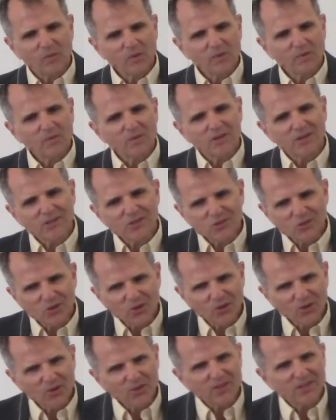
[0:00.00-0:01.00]
we're going to
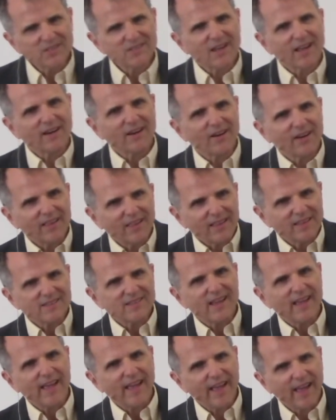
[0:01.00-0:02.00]
turn this on
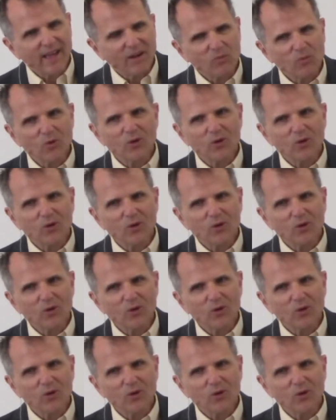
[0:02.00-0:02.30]
its head.